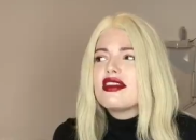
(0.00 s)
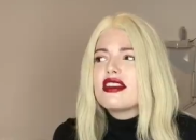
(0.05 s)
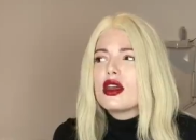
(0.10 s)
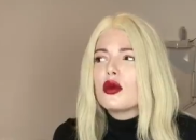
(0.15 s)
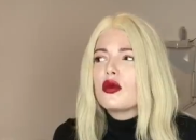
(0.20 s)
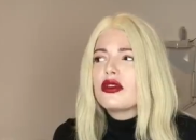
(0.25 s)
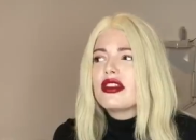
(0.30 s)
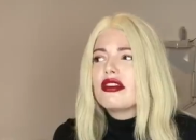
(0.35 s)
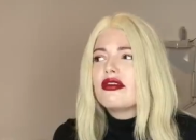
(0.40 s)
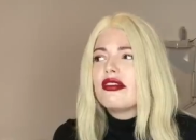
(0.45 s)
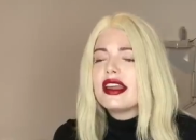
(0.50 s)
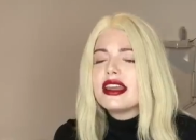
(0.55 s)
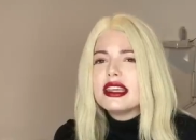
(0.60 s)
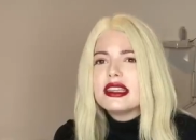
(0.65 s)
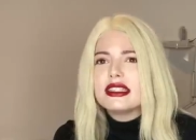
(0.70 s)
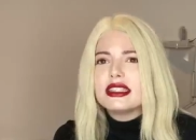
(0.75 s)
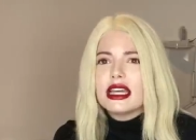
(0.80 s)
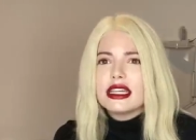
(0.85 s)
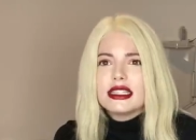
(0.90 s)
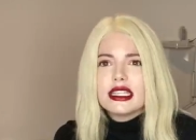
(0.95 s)
then when the lady
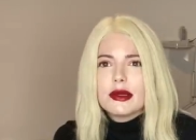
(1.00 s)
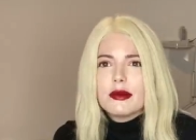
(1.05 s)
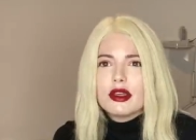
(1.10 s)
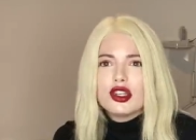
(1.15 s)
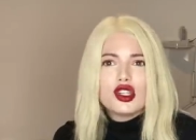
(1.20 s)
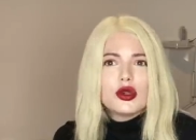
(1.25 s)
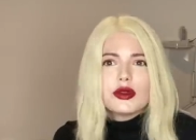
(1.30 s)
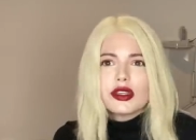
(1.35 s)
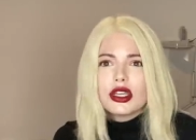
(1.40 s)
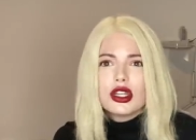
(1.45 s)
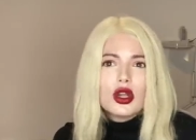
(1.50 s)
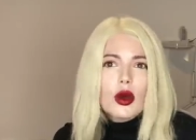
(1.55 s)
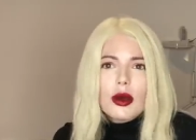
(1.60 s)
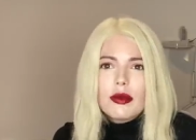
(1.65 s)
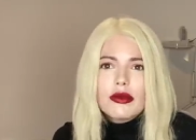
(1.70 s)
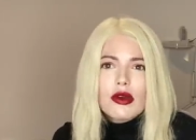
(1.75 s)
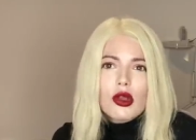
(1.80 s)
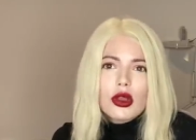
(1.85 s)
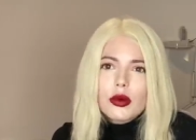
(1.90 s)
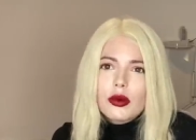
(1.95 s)
said to me, she was like, no, I'm
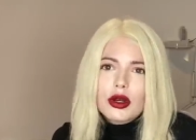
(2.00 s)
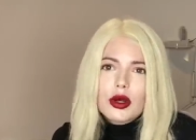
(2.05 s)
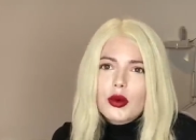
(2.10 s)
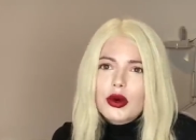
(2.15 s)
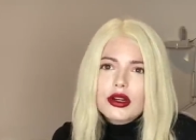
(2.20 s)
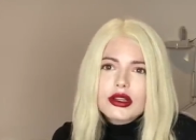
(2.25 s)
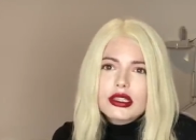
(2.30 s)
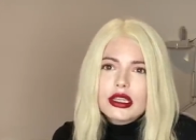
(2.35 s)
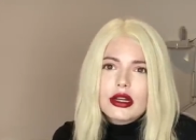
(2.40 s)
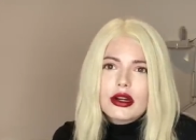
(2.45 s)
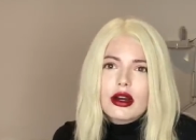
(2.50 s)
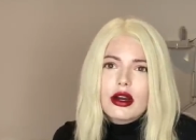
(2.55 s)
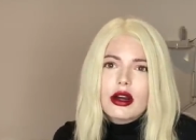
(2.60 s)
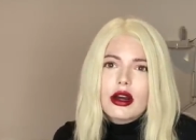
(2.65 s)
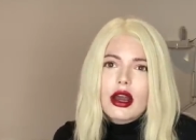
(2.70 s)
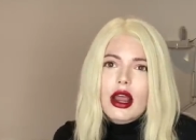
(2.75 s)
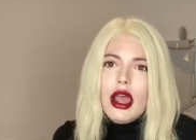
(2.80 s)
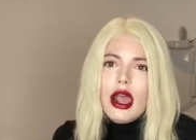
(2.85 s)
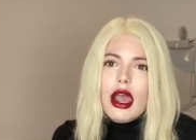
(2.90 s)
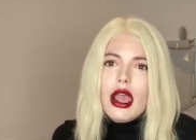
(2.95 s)
the only one who works
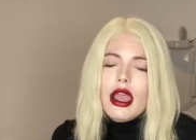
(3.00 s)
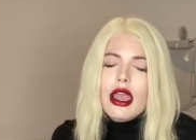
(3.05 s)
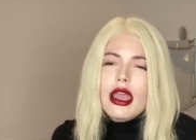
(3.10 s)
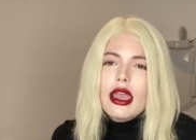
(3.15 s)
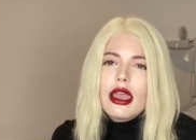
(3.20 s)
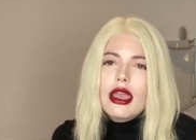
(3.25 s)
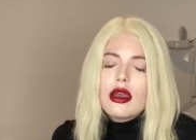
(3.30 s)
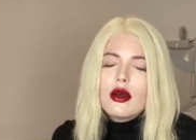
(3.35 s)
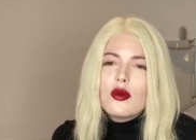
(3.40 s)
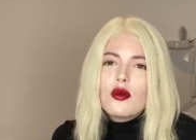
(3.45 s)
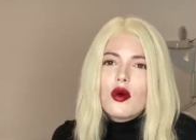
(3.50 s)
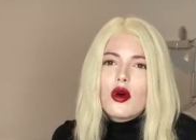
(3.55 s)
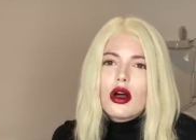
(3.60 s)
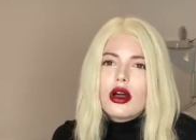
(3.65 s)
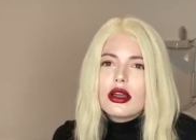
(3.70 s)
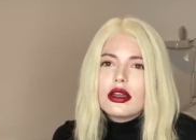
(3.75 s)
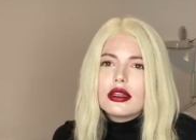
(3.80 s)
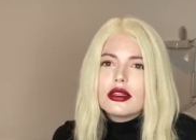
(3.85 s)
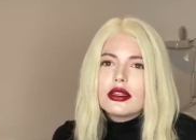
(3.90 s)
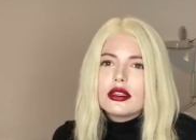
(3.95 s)
here. It
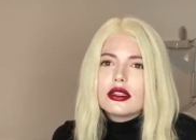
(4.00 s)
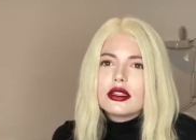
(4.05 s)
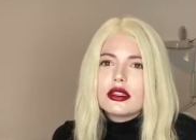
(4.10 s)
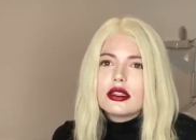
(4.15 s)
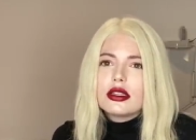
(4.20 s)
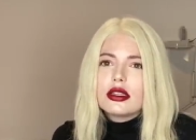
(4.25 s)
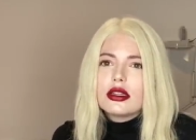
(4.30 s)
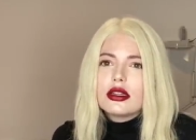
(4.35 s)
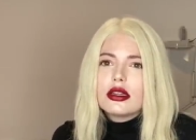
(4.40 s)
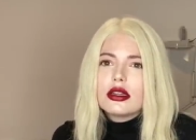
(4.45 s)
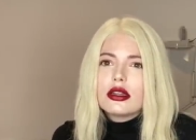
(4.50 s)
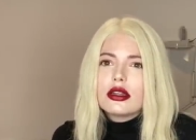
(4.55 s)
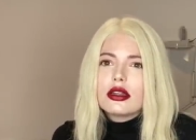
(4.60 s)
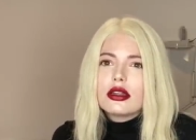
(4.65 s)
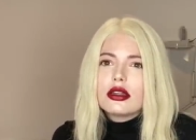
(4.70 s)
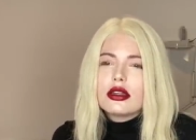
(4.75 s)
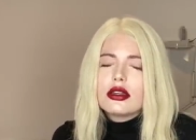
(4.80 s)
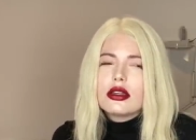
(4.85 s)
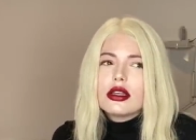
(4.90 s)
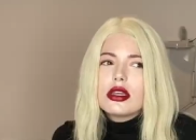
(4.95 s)
was,
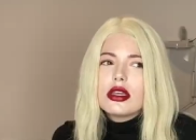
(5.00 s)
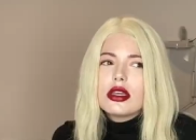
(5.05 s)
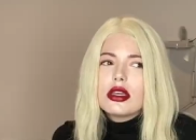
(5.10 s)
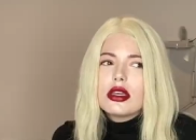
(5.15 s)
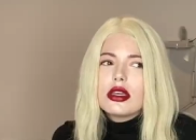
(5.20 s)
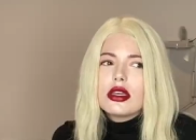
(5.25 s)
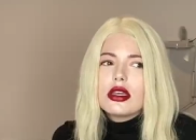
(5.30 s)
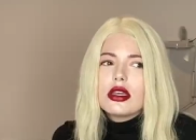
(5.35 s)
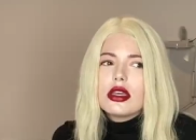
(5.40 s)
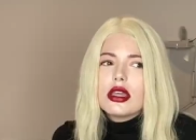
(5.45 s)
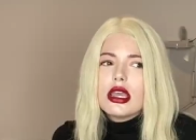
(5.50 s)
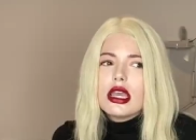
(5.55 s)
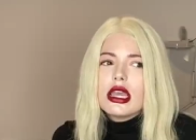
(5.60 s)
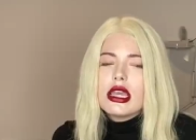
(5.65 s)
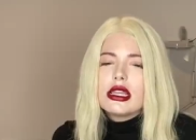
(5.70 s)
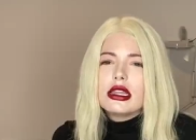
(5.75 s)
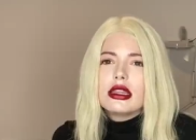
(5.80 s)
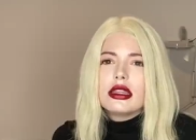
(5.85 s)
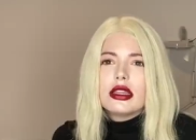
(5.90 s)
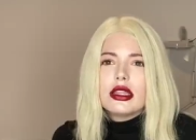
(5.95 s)

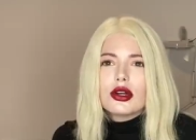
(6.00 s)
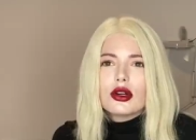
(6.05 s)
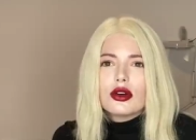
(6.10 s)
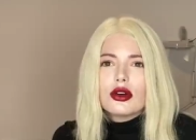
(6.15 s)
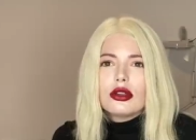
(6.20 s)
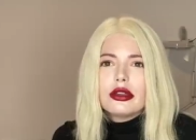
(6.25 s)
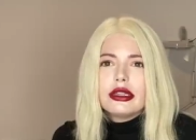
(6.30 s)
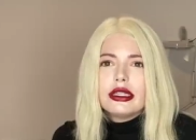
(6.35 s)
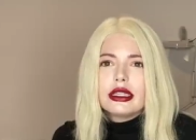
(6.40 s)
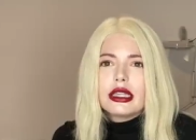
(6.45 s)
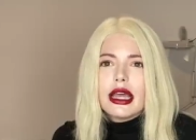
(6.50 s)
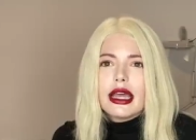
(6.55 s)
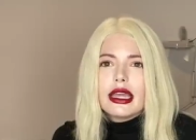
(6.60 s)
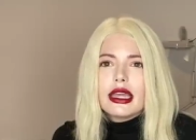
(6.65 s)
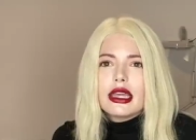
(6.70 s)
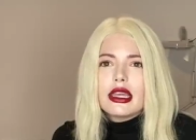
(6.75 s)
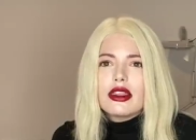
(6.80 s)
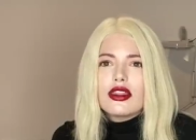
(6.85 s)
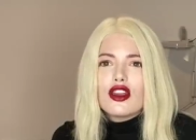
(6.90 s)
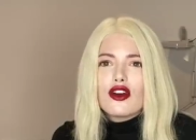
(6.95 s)
it literally
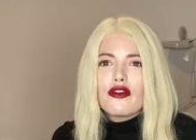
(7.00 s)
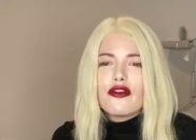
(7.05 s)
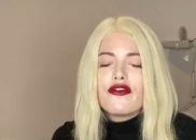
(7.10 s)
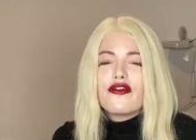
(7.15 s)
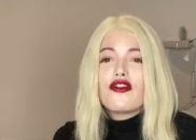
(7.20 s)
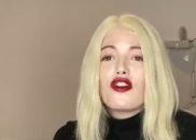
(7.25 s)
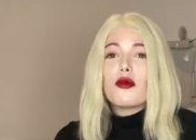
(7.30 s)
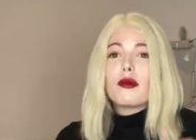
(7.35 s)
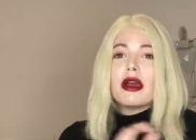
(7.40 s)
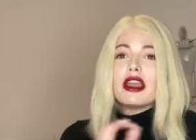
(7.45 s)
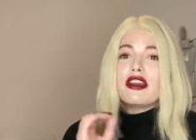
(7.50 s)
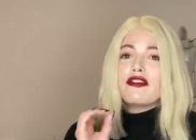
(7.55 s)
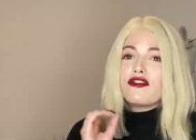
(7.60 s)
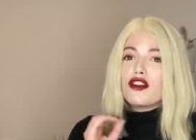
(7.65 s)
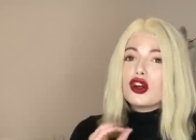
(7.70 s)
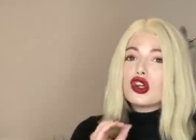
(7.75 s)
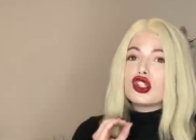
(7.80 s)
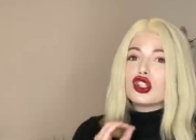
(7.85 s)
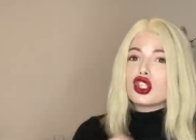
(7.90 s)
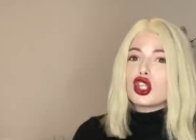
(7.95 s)
like the, my
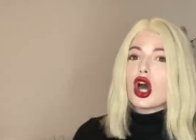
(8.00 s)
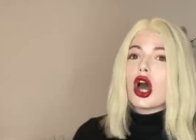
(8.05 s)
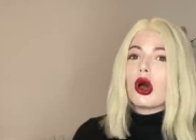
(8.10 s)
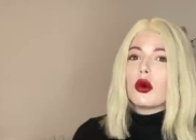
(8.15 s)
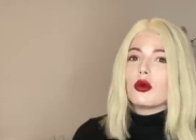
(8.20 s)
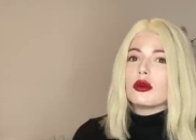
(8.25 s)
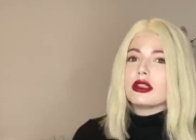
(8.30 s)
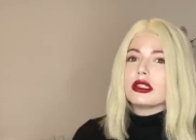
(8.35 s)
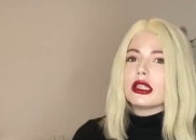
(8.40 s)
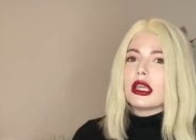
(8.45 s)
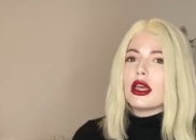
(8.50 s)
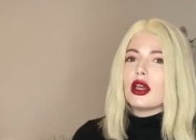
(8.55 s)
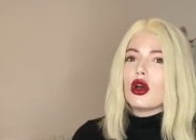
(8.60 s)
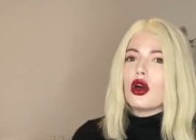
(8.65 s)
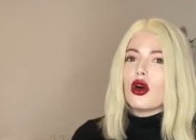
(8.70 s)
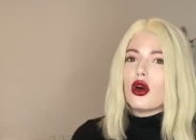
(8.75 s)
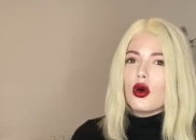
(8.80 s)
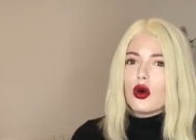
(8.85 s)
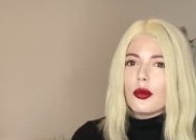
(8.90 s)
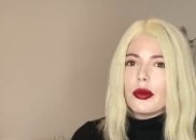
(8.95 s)
first thought was like,
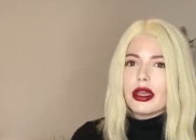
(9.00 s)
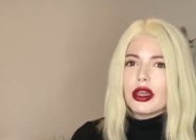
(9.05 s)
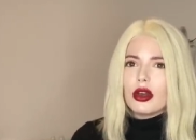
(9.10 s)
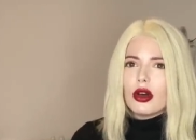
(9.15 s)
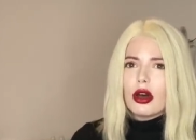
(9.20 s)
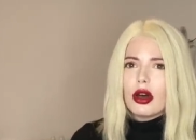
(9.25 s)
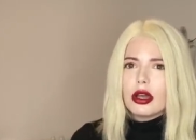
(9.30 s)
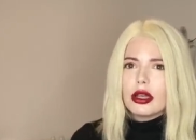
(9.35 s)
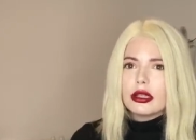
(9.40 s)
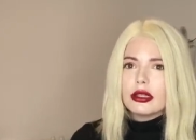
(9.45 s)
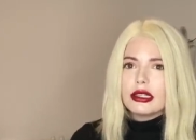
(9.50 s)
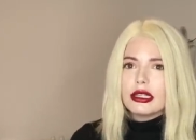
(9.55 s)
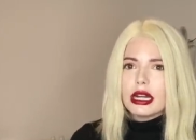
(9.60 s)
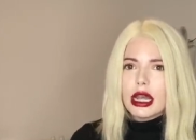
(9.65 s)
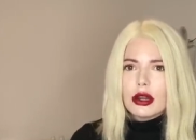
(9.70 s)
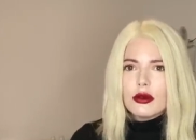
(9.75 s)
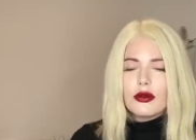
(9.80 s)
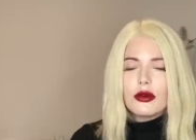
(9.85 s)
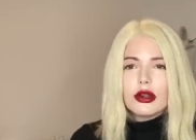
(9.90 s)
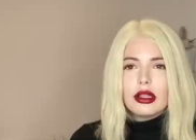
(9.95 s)
oh my God, did I
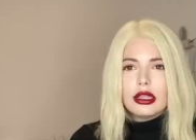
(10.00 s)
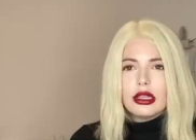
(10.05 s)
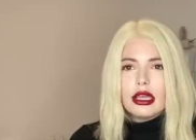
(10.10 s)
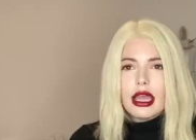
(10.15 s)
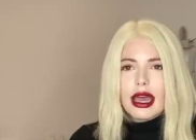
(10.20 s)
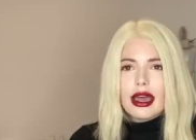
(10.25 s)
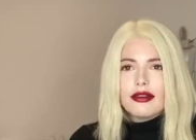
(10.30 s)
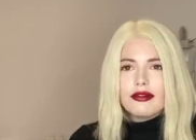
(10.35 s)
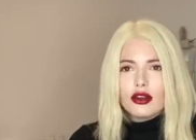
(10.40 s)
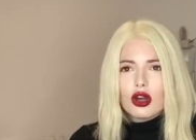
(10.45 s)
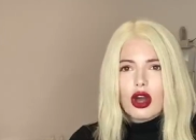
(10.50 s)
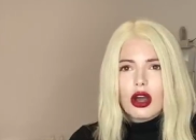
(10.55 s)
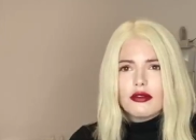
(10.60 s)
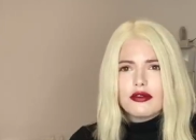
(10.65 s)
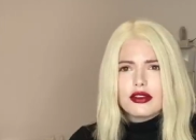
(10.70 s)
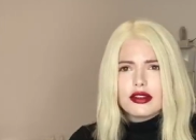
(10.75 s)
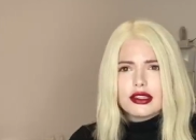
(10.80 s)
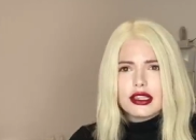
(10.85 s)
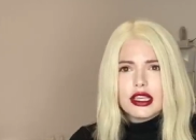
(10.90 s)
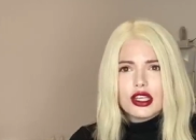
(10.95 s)
really have a
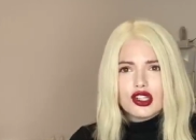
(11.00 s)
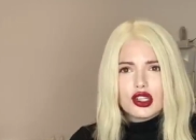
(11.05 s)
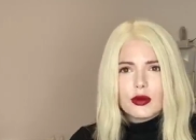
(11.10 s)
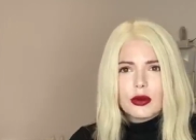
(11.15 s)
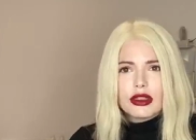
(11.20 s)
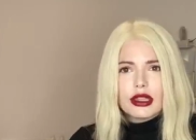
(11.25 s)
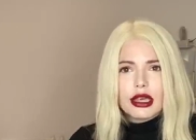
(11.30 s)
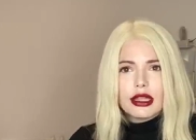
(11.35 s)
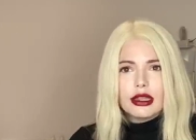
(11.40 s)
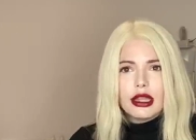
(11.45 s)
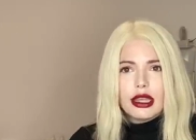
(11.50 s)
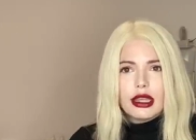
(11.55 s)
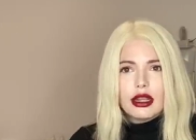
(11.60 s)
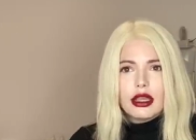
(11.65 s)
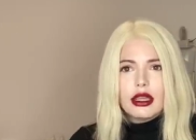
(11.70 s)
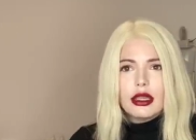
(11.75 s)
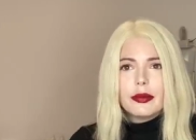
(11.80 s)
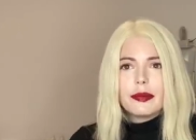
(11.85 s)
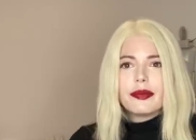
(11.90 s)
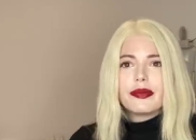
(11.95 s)
conversation with that
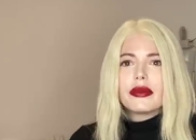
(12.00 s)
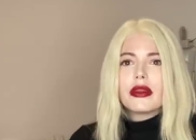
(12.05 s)
lady?